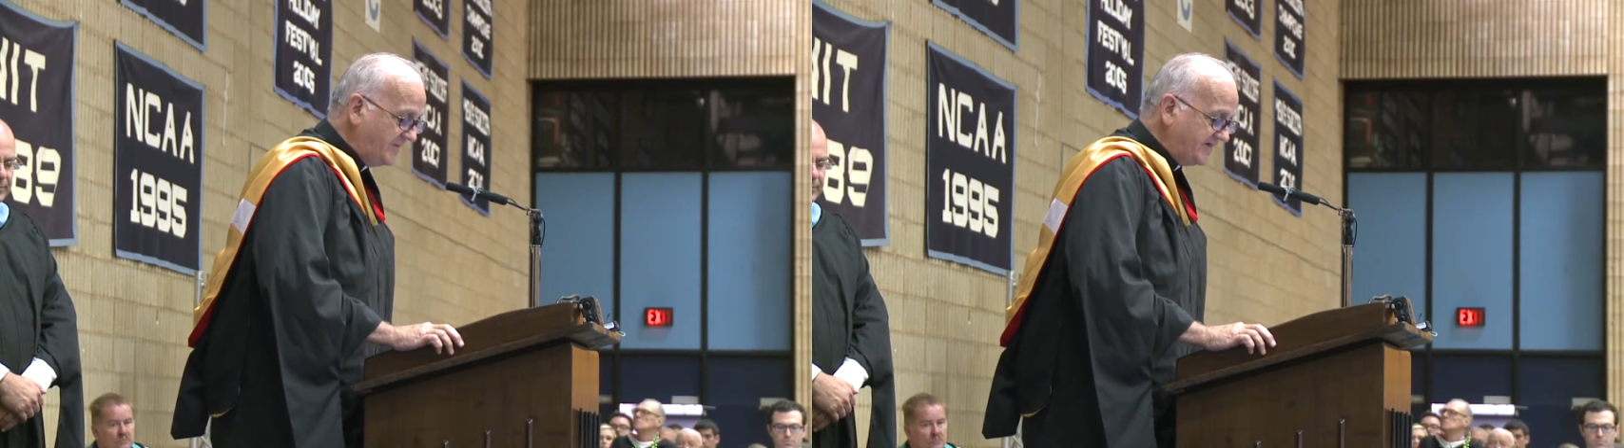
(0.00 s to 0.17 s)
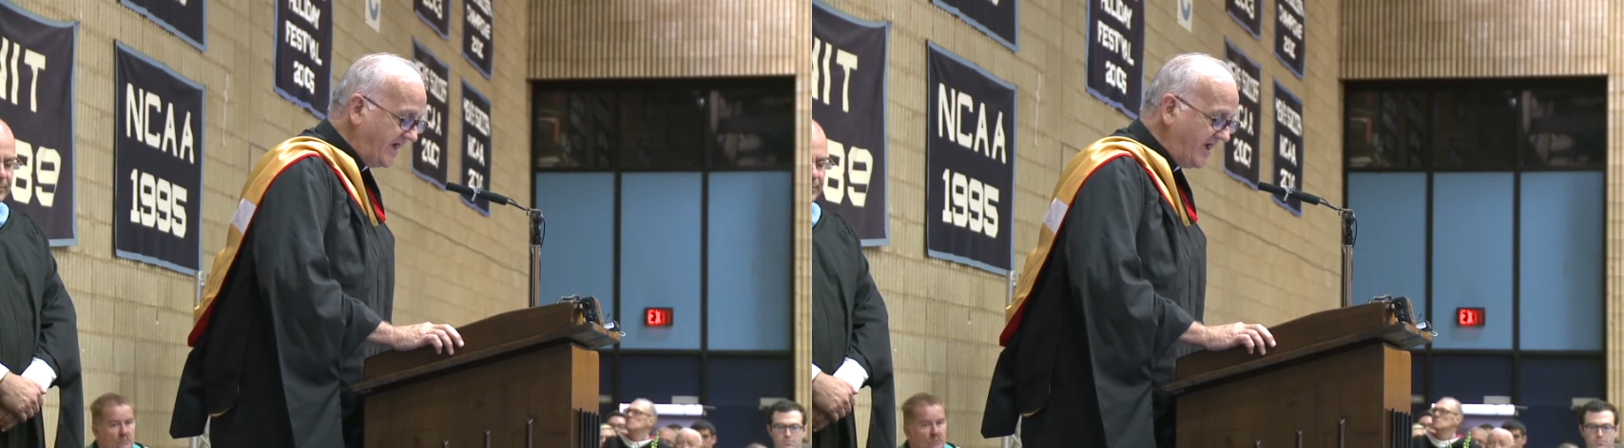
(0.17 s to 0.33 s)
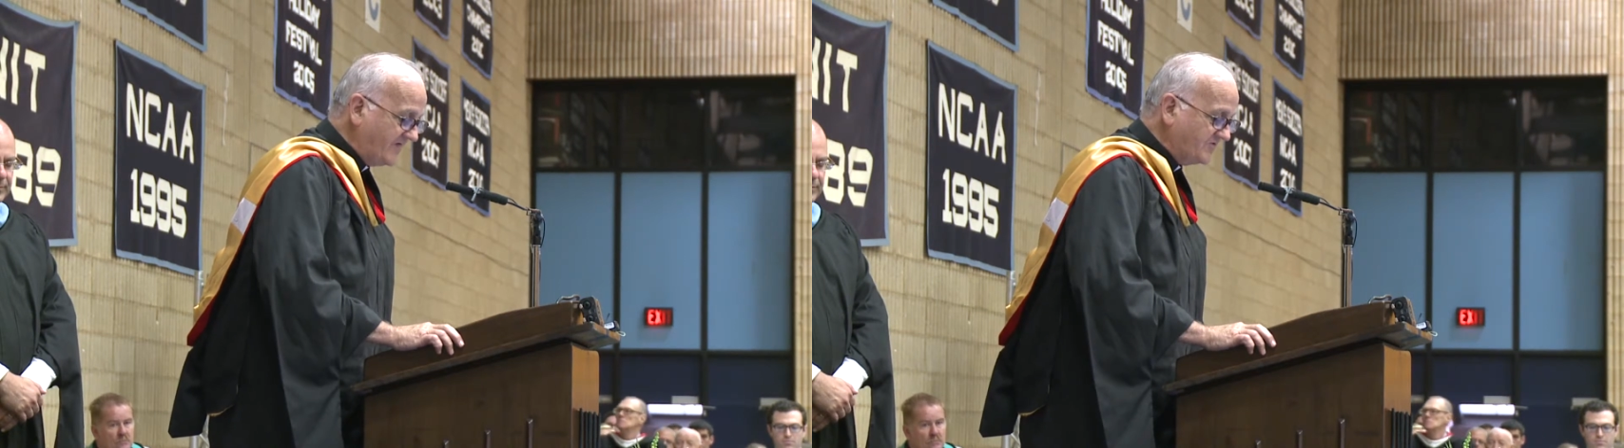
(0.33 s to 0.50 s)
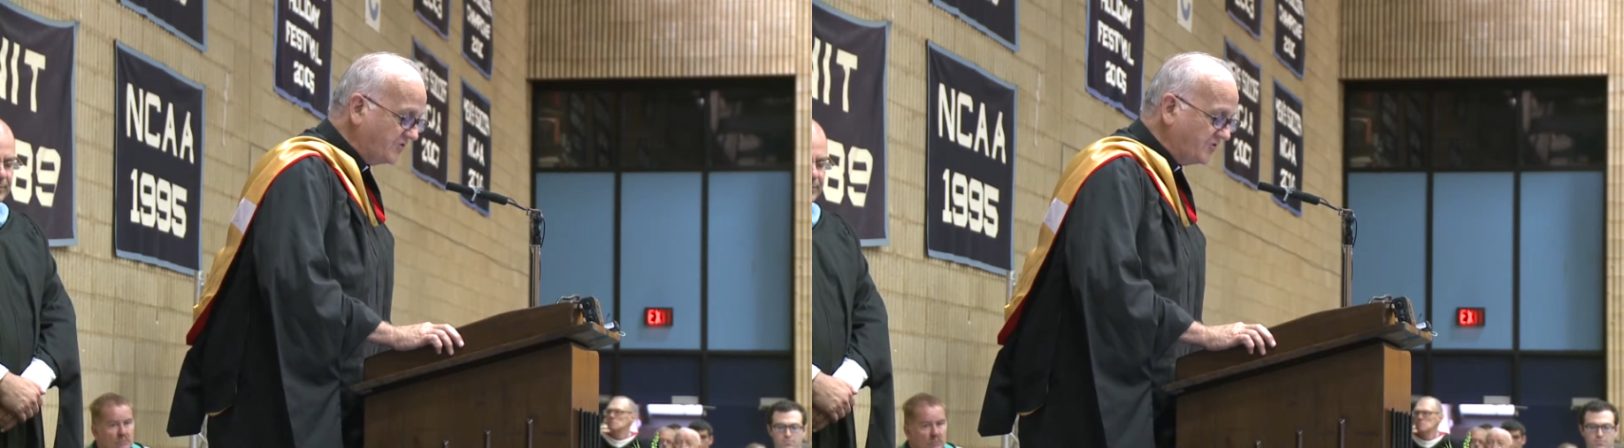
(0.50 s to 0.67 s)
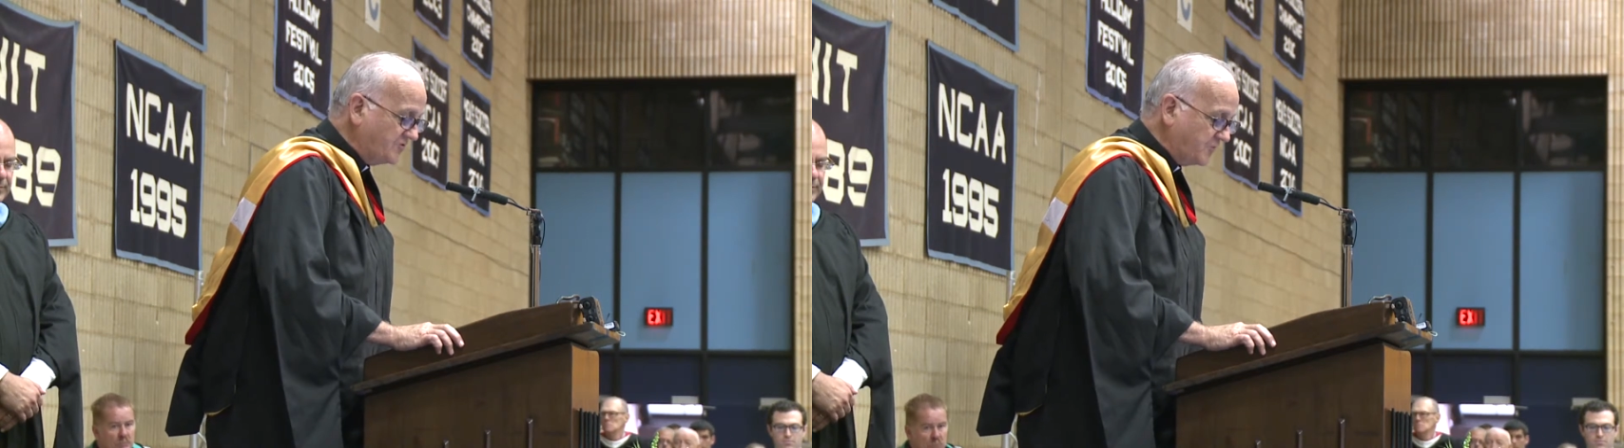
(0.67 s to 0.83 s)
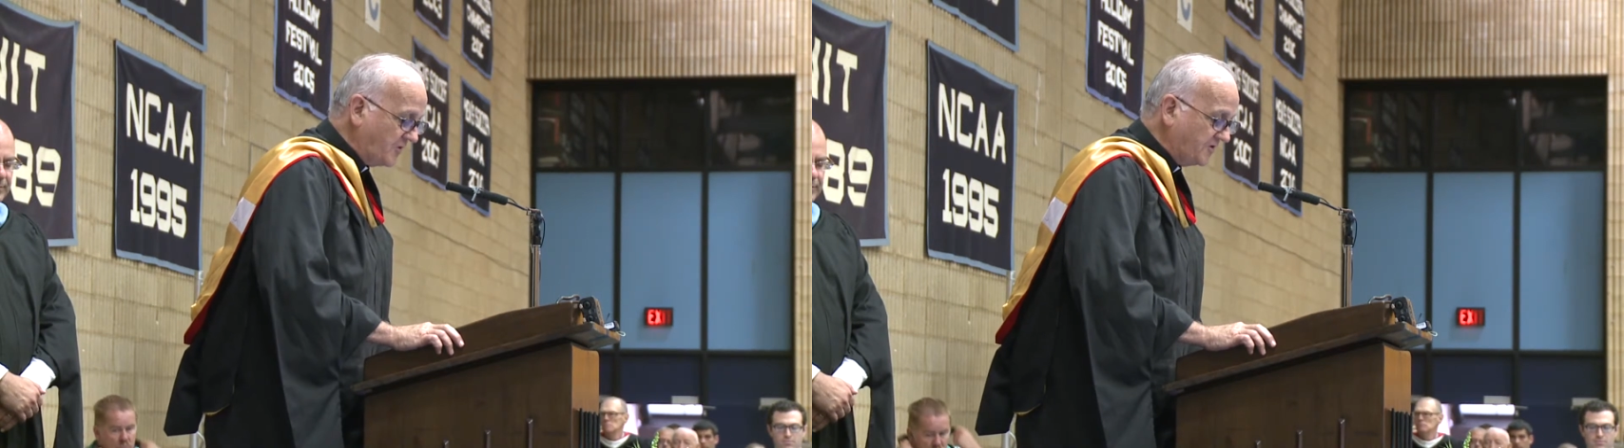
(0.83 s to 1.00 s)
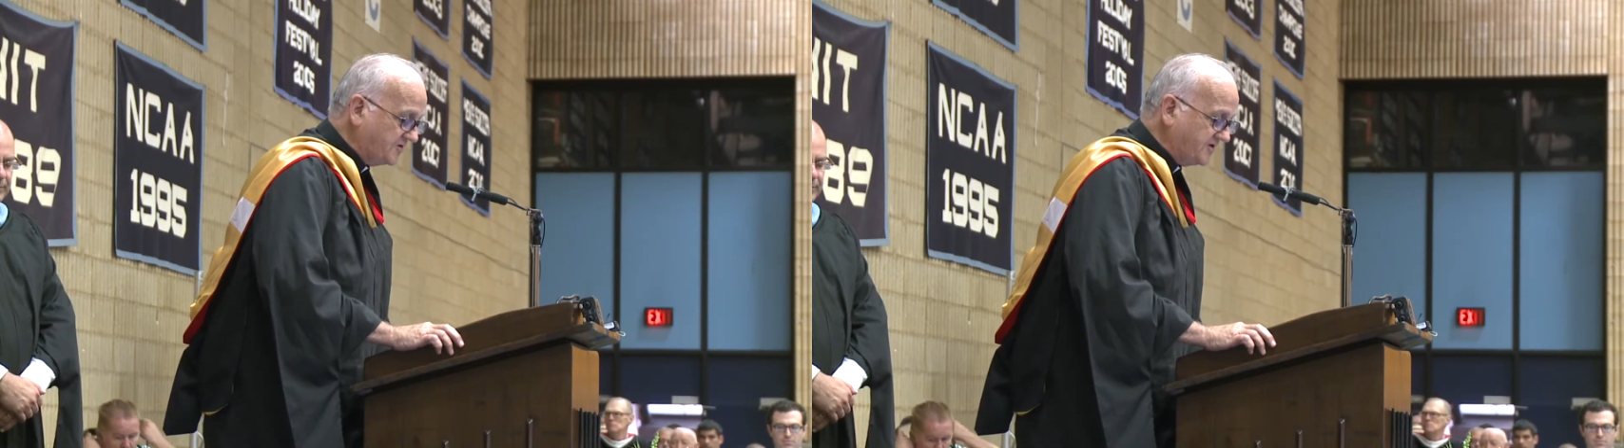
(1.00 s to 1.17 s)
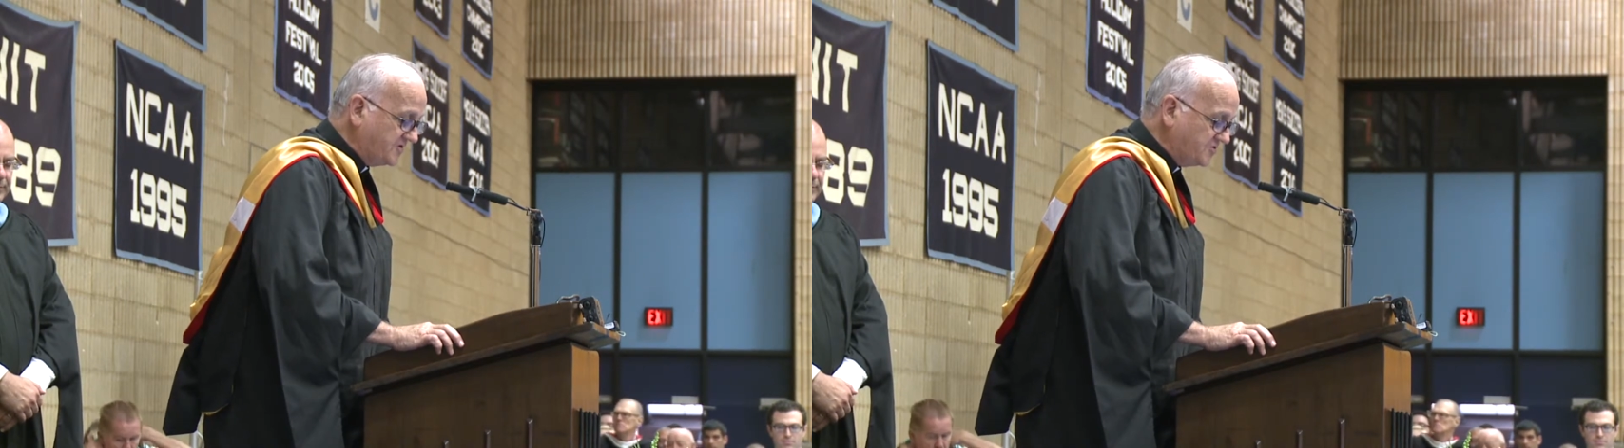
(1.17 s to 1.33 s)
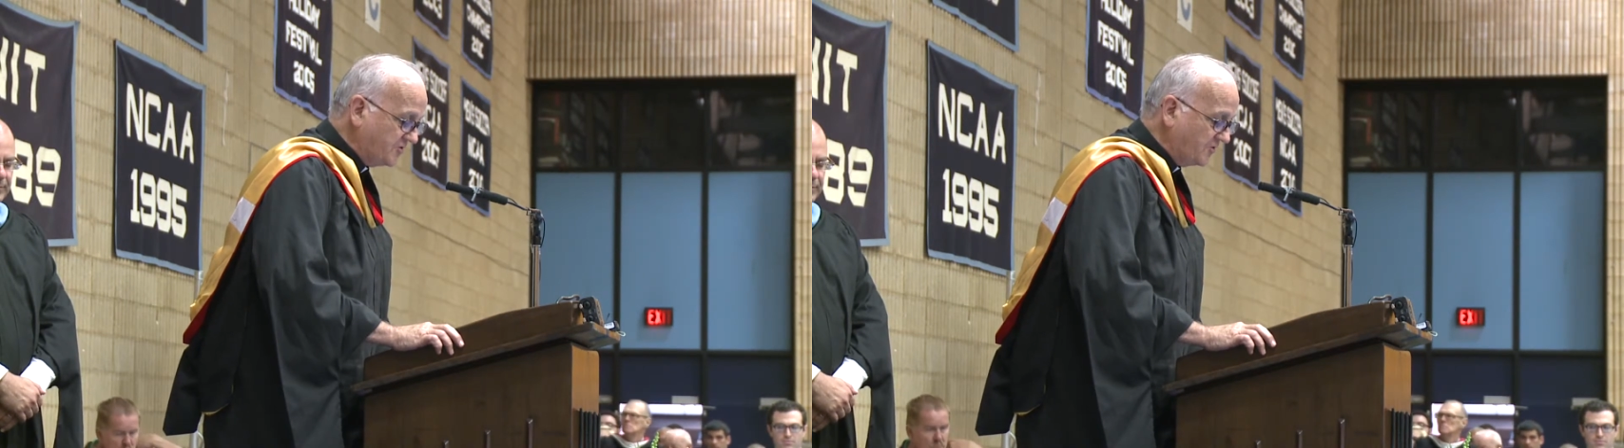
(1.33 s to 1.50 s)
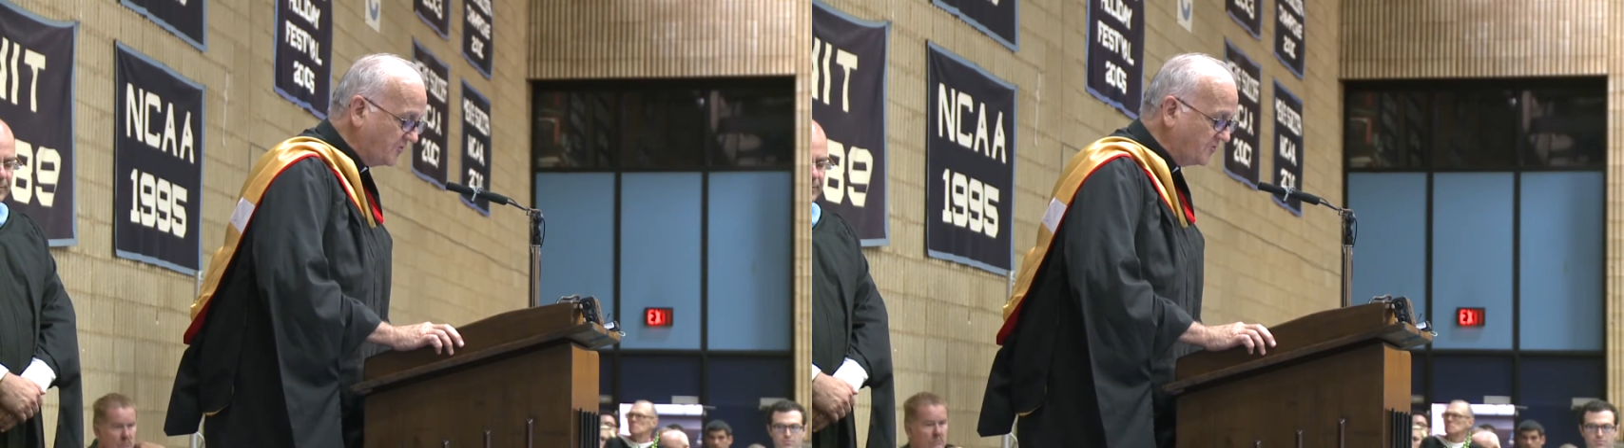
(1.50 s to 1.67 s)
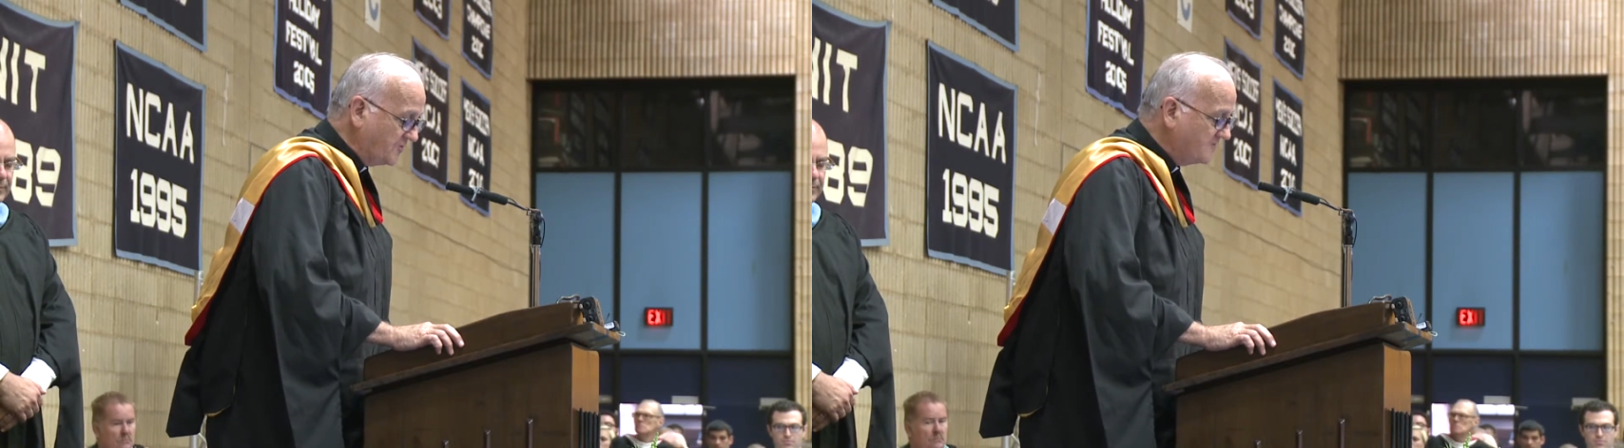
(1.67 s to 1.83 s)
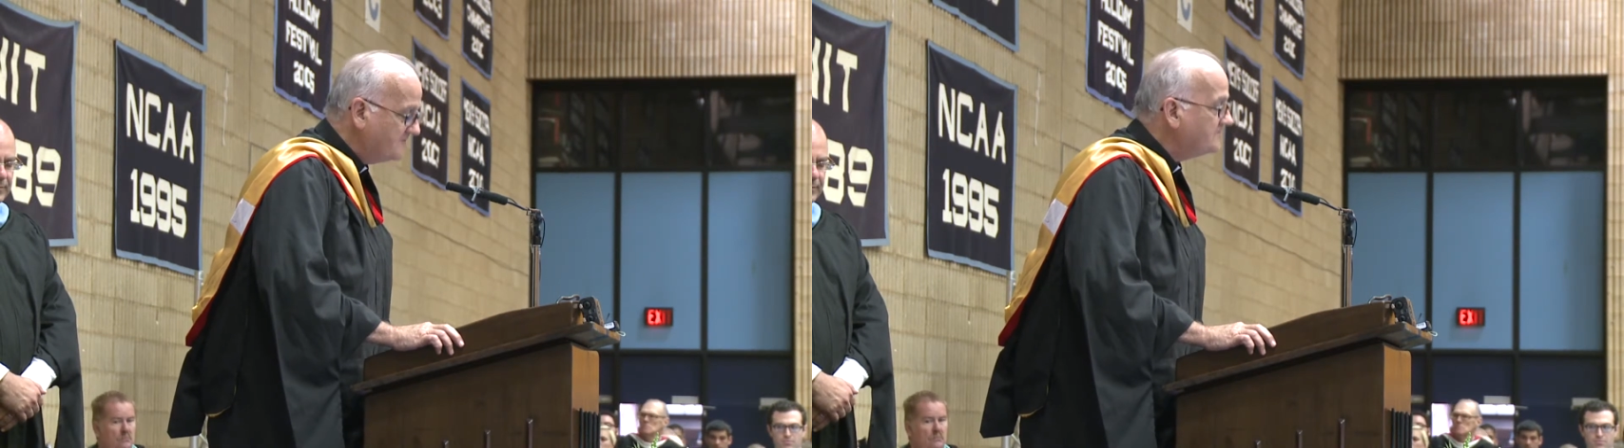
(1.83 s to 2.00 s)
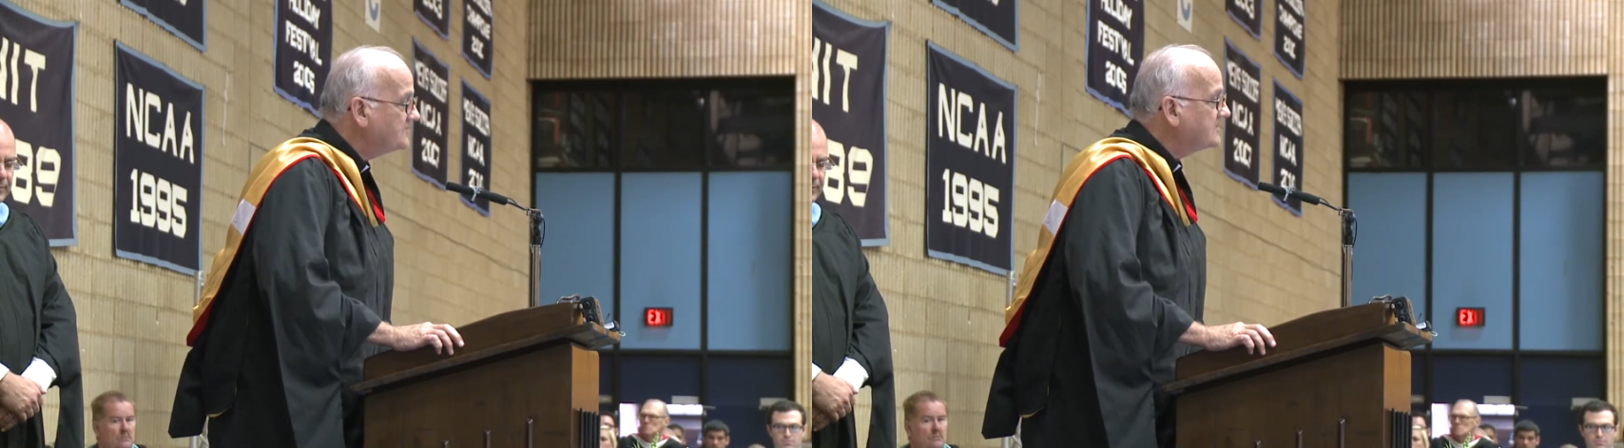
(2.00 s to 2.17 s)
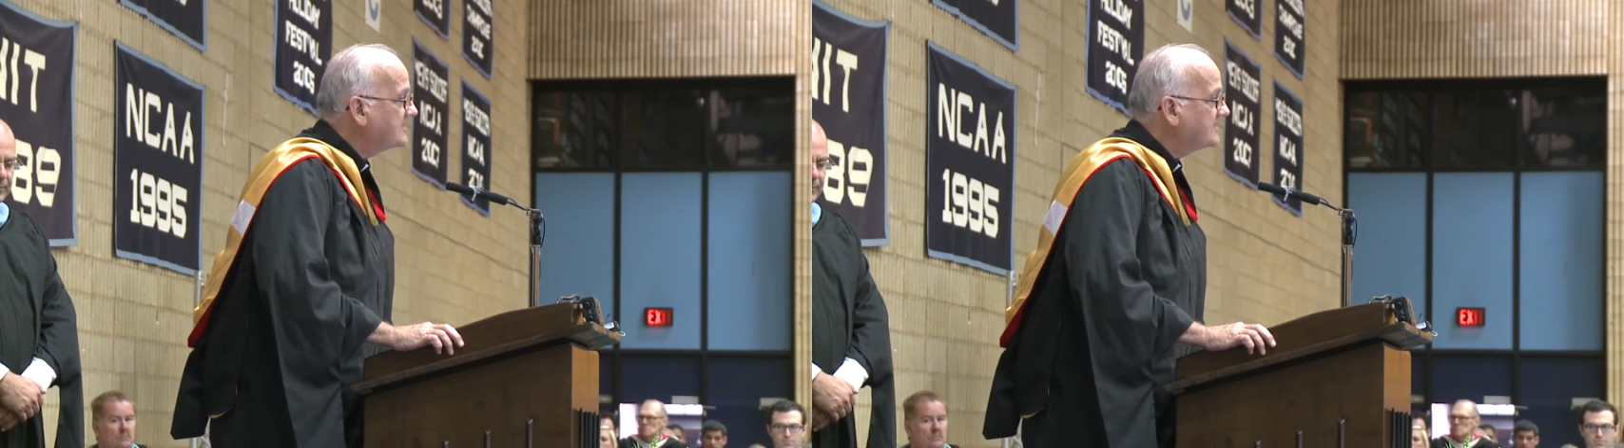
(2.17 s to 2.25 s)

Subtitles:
began the good work in you